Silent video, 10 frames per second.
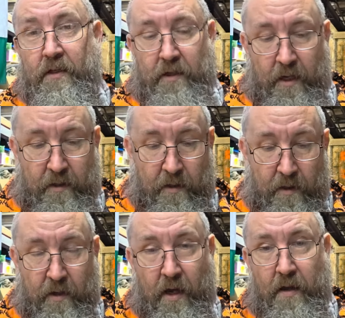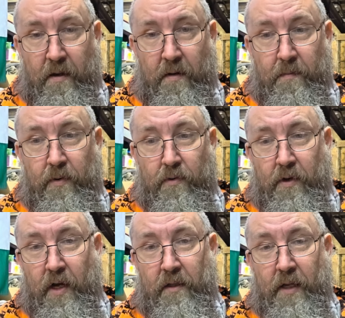I said, a
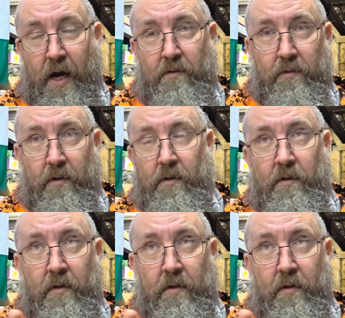broken down